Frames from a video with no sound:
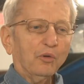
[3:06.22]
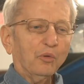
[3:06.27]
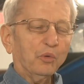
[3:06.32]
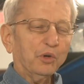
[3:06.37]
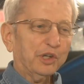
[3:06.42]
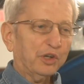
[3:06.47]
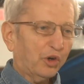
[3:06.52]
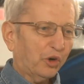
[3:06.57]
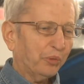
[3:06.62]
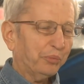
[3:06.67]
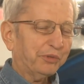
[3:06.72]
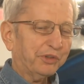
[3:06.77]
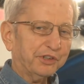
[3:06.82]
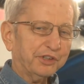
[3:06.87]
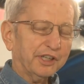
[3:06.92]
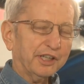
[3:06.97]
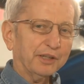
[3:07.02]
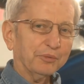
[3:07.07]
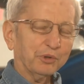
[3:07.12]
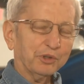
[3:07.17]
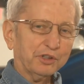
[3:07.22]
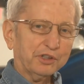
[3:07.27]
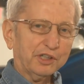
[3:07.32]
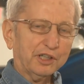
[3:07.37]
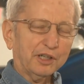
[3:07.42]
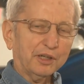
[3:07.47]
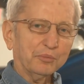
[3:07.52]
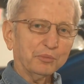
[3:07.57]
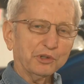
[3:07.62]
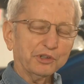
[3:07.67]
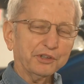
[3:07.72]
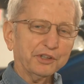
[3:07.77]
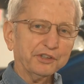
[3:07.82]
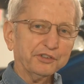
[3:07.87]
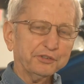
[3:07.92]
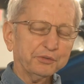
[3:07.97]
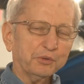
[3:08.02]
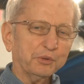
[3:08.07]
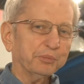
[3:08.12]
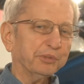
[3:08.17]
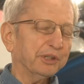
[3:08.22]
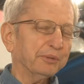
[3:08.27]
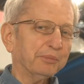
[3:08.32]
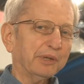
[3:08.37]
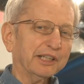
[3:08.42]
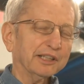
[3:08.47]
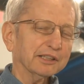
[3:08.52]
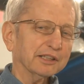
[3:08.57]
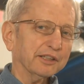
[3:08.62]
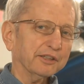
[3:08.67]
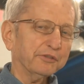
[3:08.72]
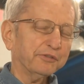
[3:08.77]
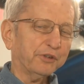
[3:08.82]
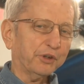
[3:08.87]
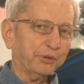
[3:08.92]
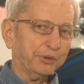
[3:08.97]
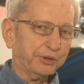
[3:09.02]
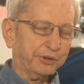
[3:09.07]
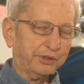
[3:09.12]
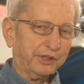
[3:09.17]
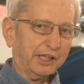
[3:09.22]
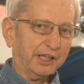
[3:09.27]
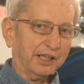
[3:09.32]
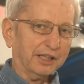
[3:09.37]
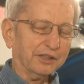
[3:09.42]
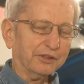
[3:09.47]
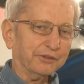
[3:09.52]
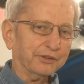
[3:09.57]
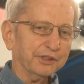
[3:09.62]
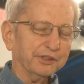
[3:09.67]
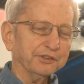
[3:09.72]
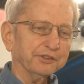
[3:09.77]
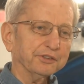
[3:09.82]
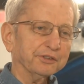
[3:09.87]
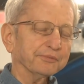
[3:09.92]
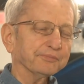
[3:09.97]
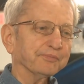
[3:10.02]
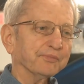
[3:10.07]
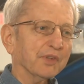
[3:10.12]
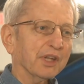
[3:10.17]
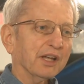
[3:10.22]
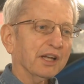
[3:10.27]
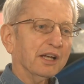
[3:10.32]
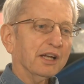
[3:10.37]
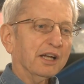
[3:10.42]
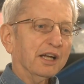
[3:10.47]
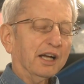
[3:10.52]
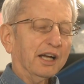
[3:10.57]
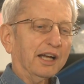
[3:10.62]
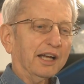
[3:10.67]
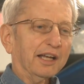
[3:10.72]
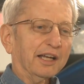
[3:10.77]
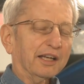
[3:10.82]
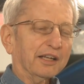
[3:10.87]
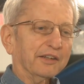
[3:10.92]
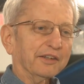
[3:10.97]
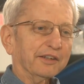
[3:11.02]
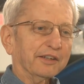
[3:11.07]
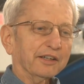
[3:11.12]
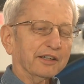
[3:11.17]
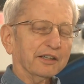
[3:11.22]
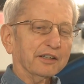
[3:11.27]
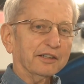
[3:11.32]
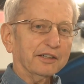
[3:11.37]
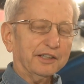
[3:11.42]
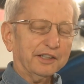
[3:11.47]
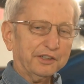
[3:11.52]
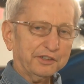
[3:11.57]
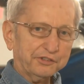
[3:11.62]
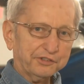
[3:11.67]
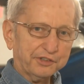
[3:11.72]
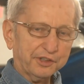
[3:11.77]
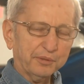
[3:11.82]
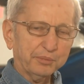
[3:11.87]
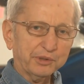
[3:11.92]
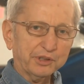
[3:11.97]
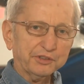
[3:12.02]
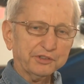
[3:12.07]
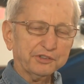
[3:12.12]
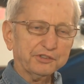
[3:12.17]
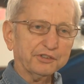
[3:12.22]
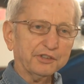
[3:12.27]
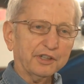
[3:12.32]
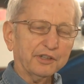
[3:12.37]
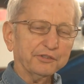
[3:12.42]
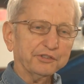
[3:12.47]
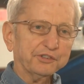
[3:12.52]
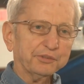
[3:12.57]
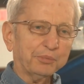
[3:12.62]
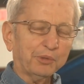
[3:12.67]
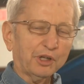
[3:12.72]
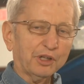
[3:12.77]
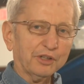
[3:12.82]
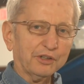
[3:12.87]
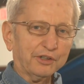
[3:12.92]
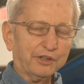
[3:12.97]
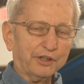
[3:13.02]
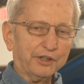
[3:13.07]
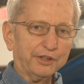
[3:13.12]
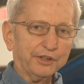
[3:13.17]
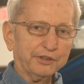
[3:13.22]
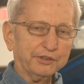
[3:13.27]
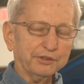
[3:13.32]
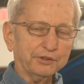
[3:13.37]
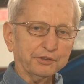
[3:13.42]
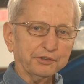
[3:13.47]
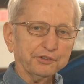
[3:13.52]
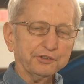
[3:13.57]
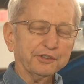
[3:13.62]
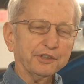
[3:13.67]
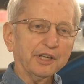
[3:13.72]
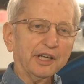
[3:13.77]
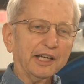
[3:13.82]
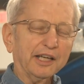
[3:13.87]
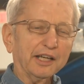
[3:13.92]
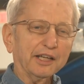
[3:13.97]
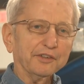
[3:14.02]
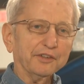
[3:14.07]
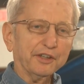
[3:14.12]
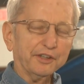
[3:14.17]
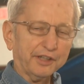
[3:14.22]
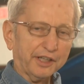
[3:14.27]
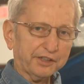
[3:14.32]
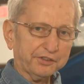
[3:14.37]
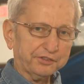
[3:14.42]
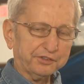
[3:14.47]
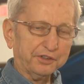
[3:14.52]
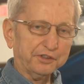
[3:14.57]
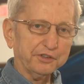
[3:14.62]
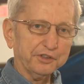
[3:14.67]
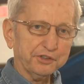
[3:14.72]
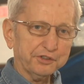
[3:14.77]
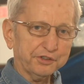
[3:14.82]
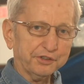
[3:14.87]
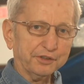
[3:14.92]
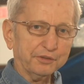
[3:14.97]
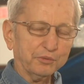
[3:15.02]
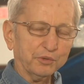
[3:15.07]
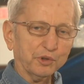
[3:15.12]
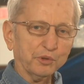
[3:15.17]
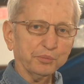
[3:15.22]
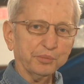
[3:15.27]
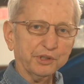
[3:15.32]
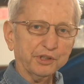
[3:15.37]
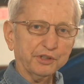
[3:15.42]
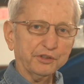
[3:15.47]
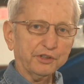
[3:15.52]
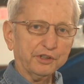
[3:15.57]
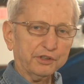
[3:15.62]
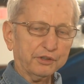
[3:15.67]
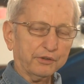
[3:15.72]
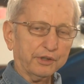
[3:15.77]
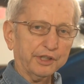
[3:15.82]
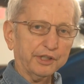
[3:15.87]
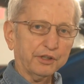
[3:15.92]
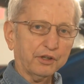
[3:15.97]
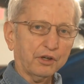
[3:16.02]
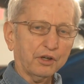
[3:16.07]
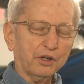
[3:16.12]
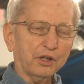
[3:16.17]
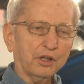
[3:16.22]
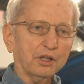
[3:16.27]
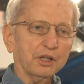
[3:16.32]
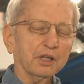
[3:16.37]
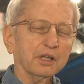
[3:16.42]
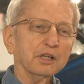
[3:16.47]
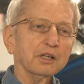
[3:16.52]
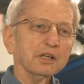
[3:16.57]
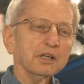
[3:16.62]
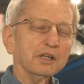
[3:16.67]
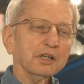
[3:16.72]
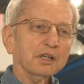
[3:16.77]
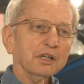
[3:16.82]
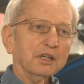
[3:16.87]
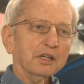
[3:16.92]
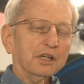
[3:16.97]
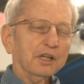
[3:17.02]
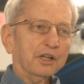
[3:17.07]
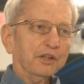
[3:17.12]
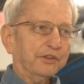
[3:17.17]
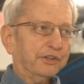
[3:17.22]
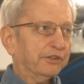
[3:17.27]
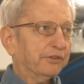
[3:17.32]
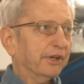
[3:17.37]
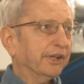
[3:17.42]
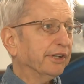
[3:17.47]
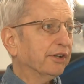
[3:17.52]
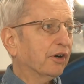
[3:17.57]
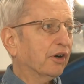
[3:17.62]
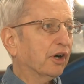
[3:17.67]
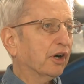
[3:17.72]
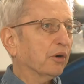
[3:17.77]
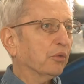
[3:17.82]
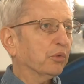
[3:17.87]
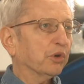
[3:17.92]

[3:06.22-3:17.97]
we hope the day will come when this will be mainly photo galleries and uh, exhibits of smaller articles, and the next edition will be the Great Hall. The Great Hall